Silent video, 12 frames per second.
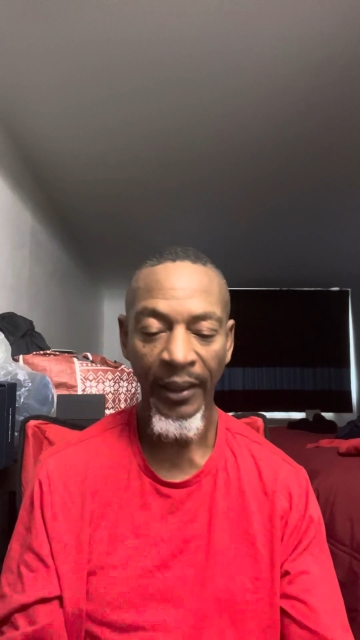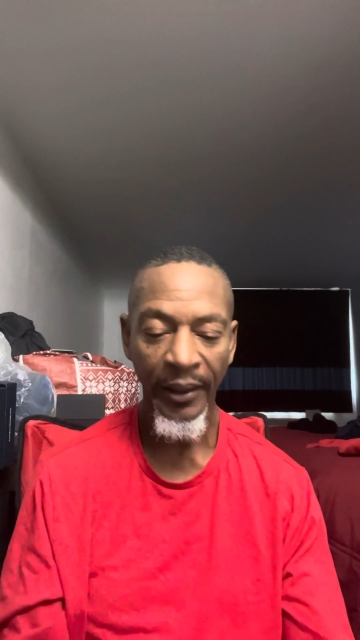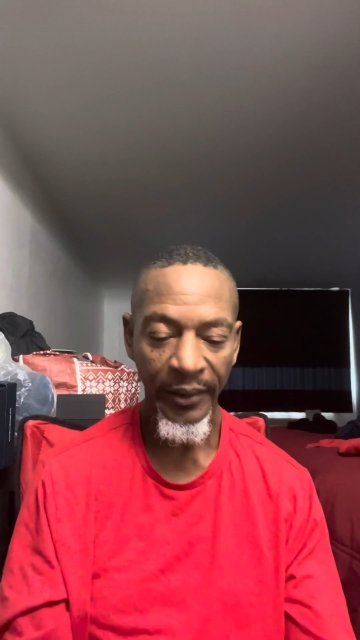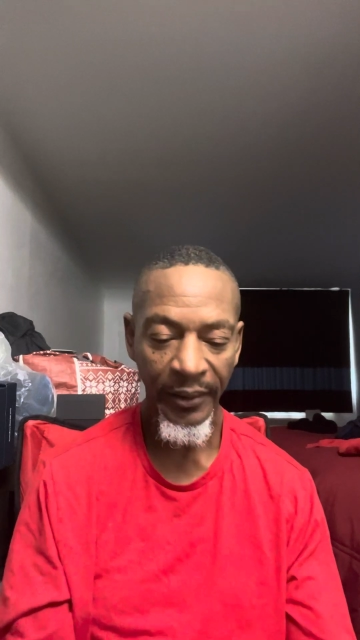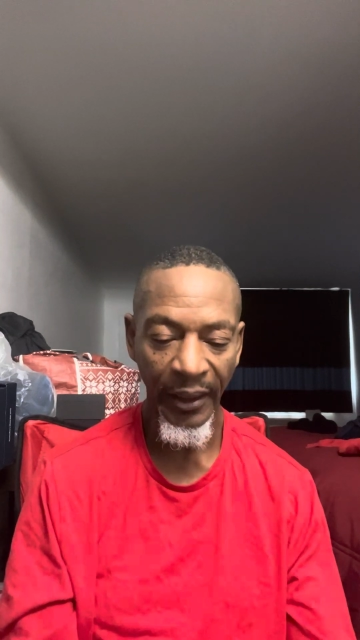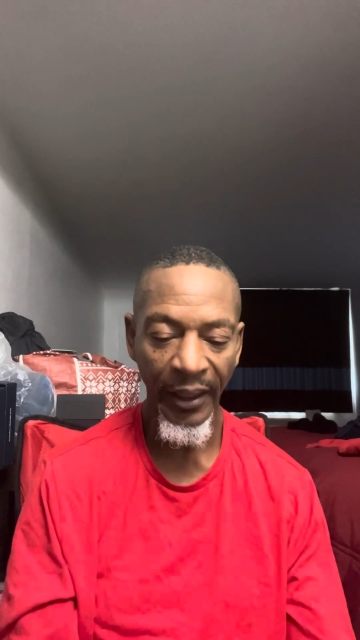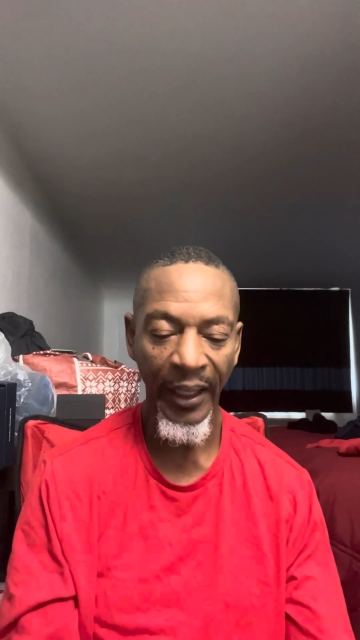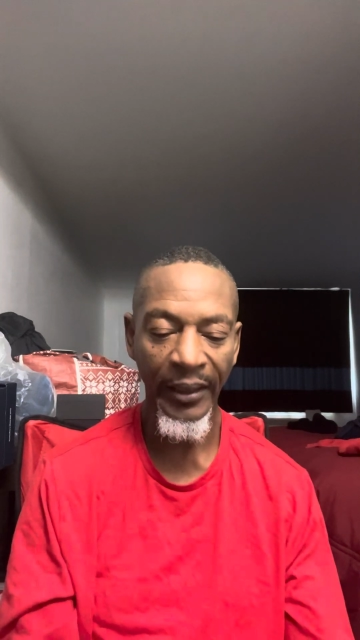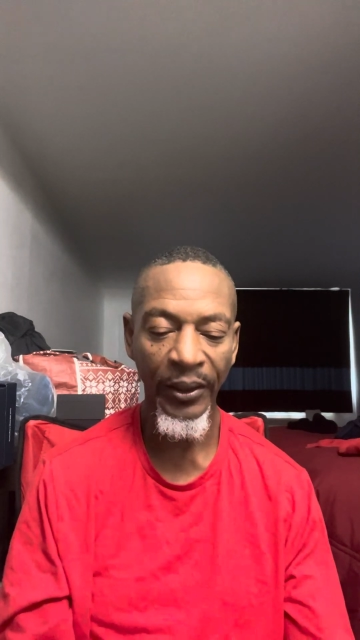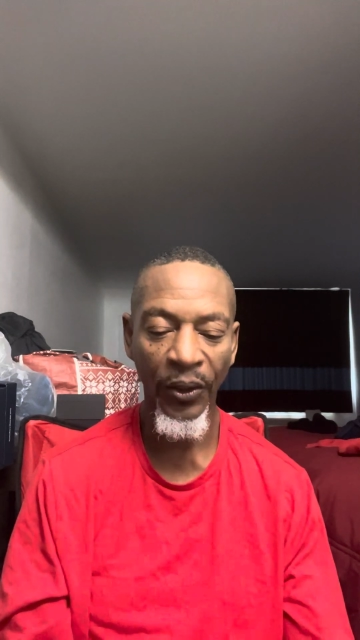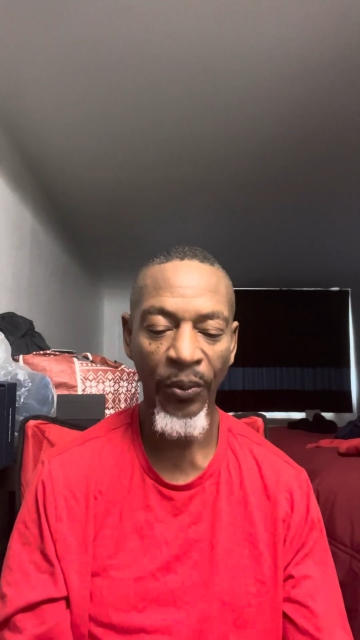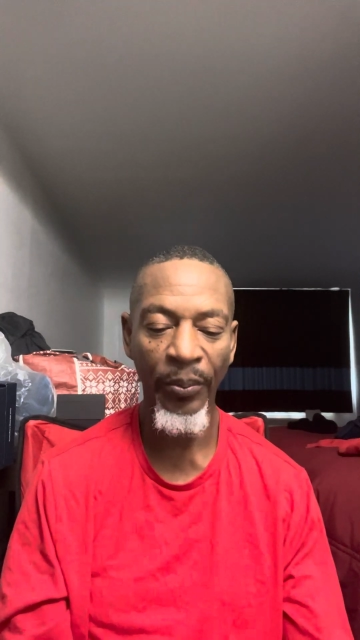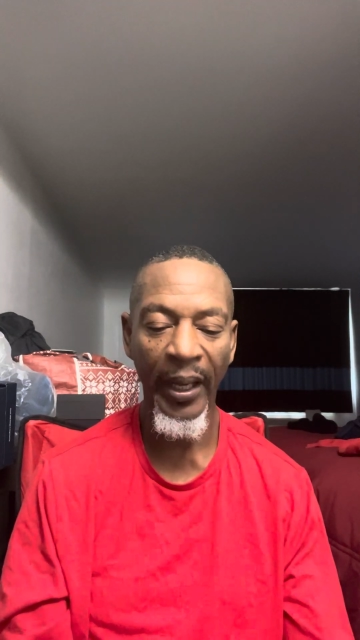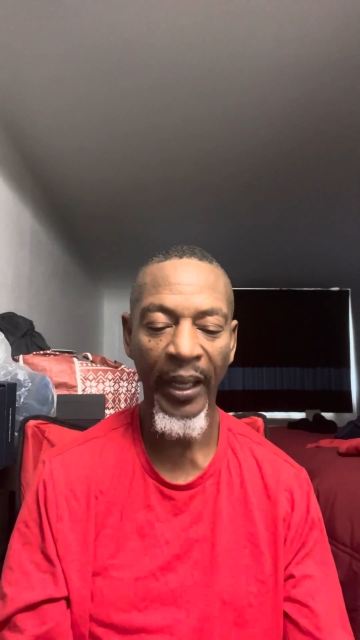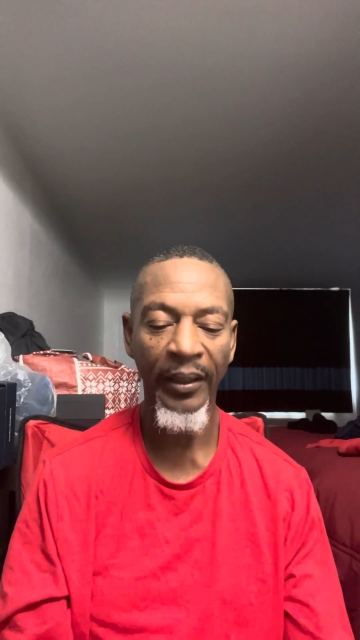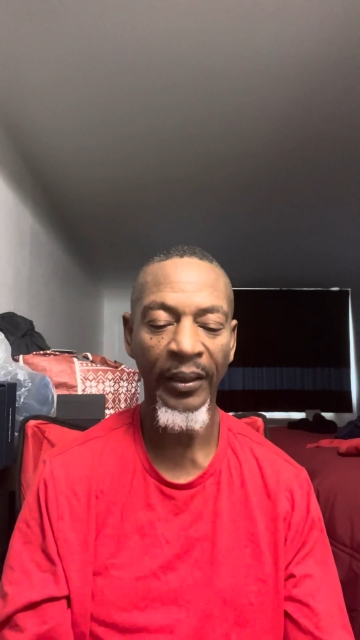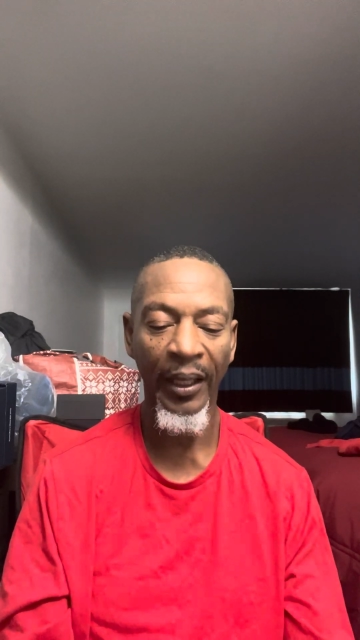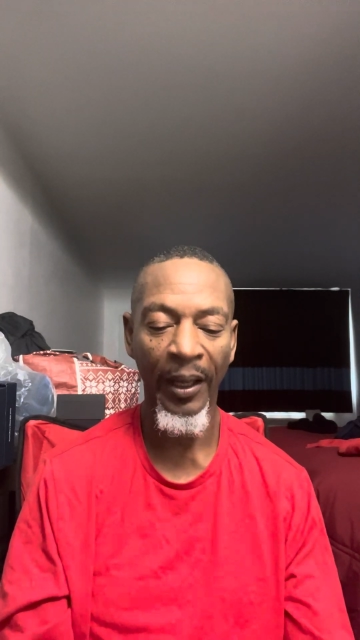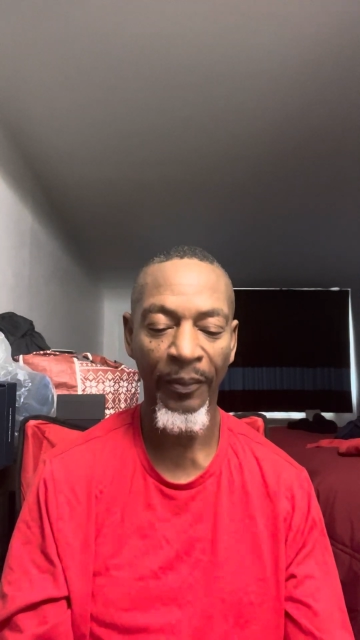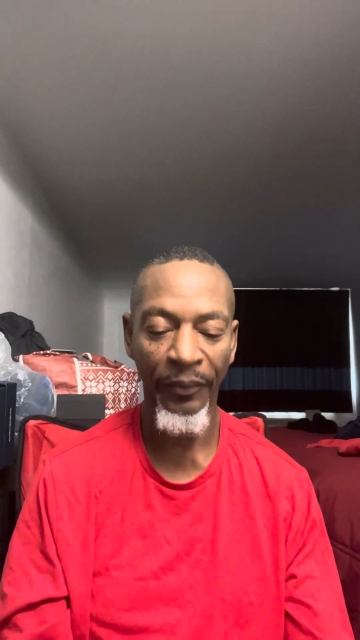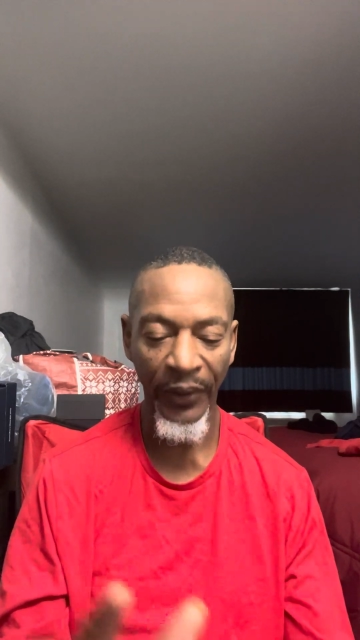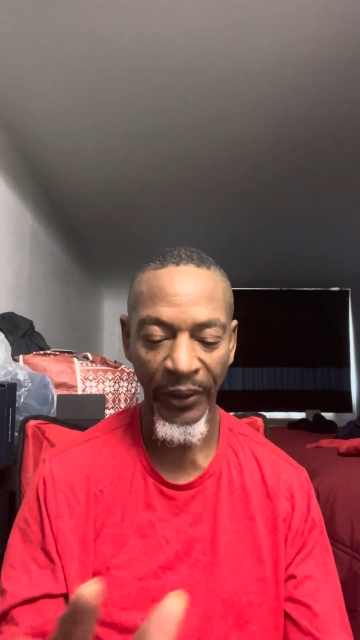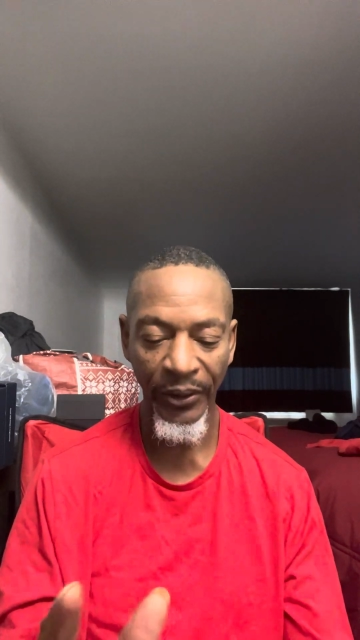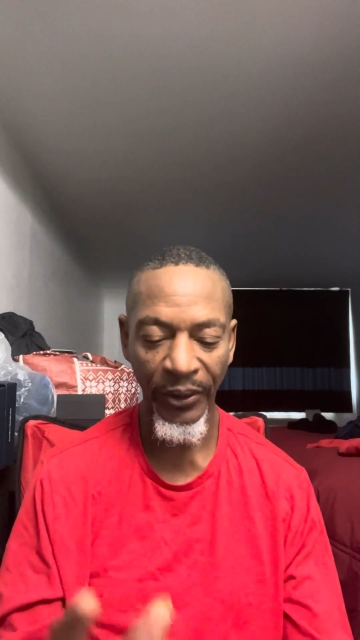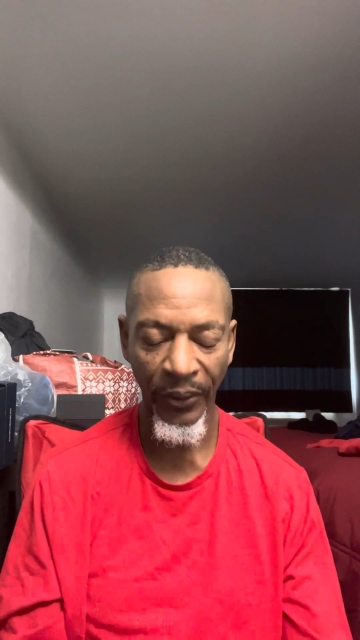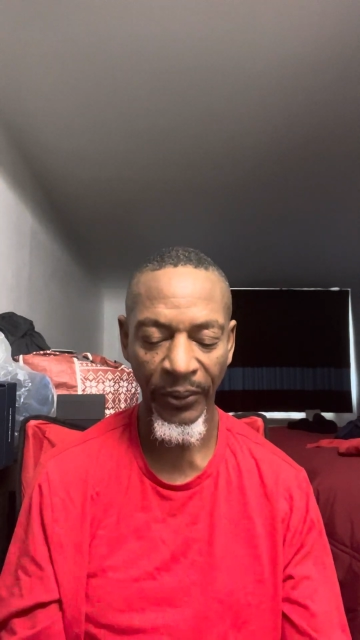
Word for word: See, let's go back. I'm going to show